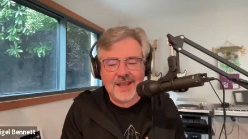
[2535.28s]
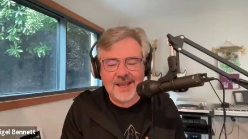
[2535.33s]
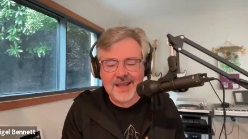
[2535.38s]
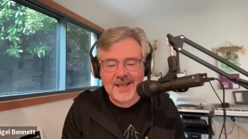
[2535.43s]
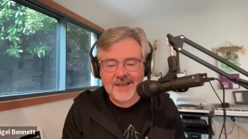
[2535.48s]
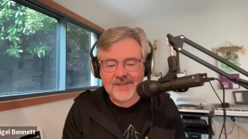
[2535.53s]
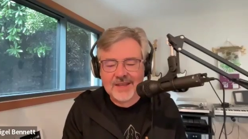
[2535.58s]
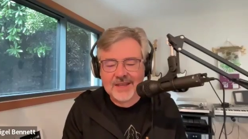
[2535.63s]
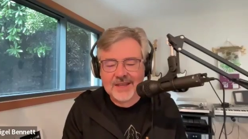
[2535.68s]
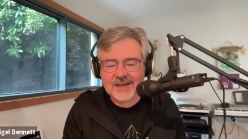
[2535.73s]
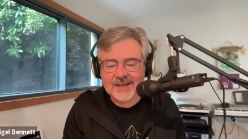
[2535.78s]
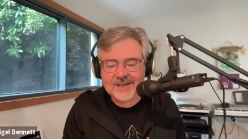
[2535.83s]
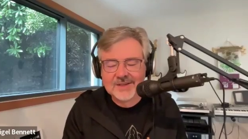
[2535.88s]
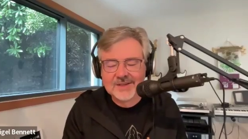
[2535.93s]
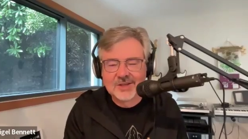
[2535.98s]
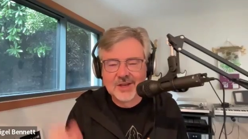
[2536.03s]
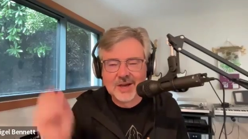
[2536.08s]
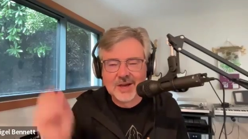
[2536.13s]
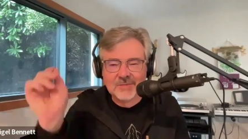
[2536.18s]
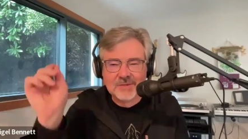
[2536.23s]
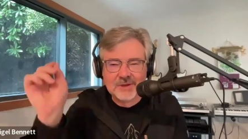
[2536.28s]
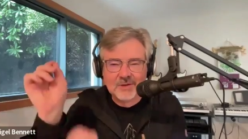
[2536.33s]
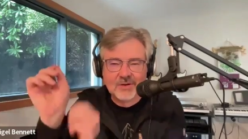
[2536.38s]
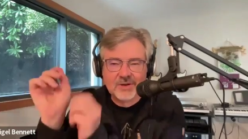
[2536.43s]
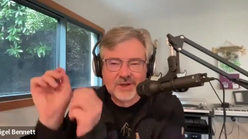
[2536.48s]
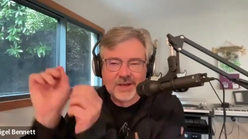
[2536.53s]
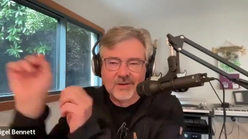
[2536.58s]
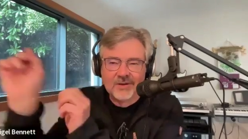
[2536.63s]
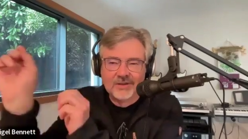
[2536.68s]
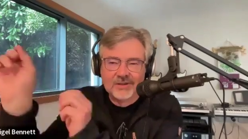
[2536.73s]
And they kind of stopped, and they're all
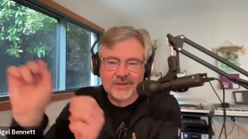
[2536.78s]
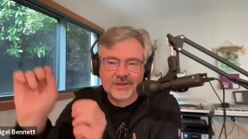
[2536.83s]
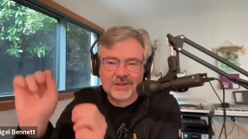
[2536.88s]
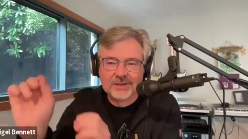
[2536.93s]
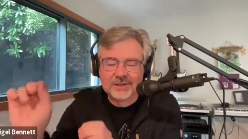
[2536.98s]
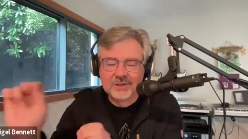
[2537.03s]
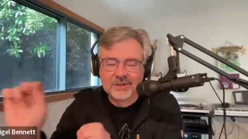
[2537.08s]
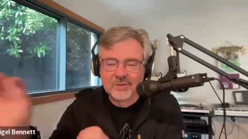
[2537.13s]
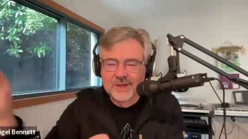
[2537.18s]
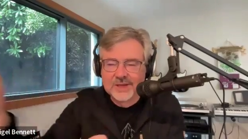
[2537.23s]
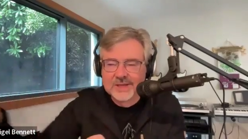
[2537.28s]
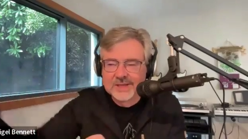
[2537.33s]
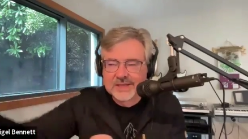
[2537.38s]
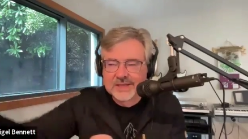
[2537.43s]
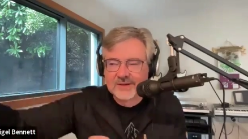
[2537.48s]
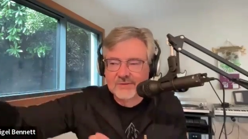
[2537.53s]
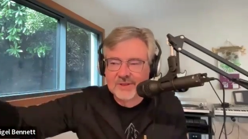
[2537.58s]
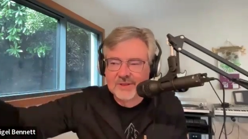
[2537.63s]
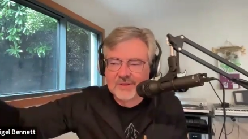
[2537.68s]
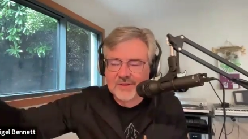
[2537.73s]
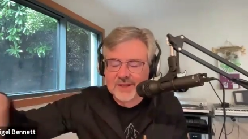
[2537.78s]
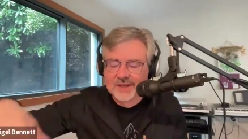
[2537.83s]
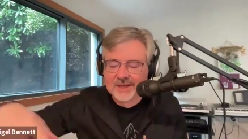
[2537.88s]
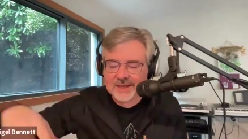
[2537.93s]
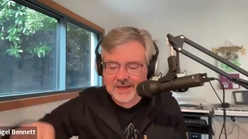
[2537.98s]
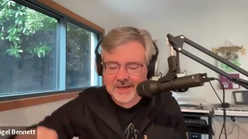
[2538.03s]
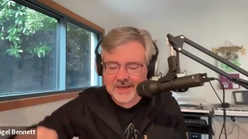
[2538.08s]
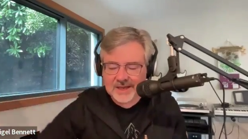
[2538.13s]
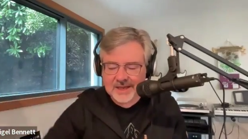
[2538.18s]
carrying their little twigs and everything.